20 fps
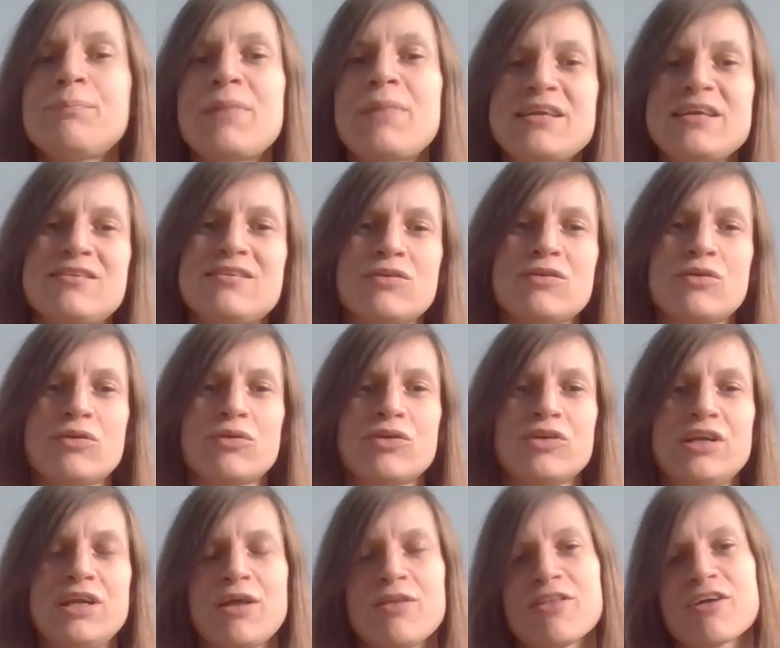based
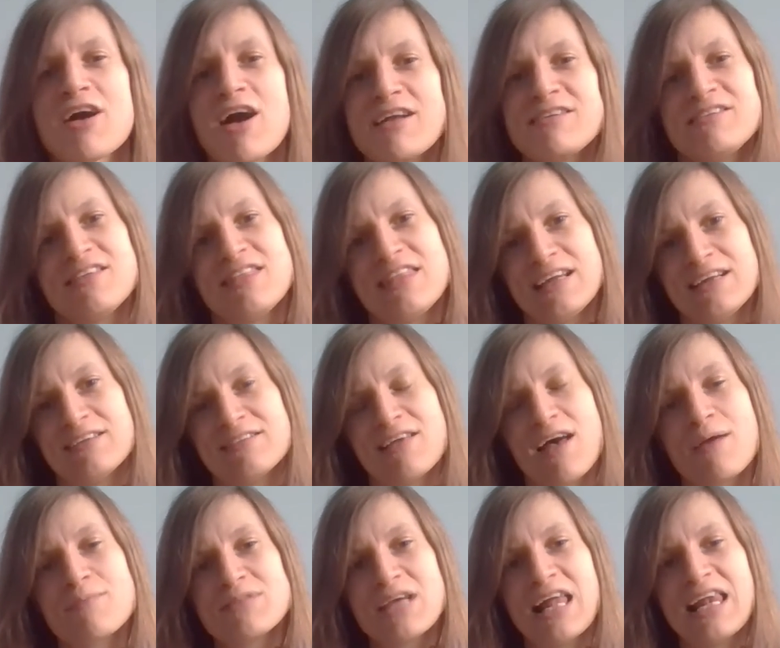on you know the kinds of things
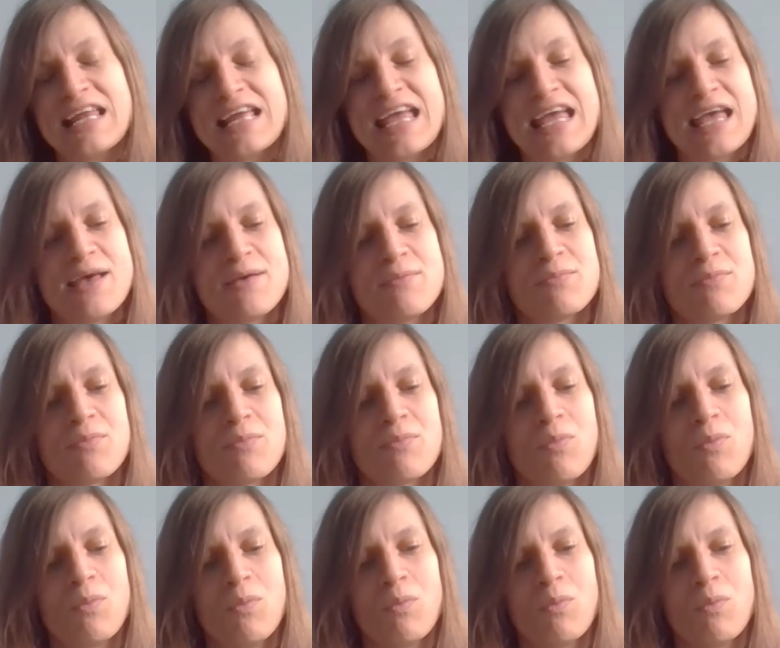that I'm telling him,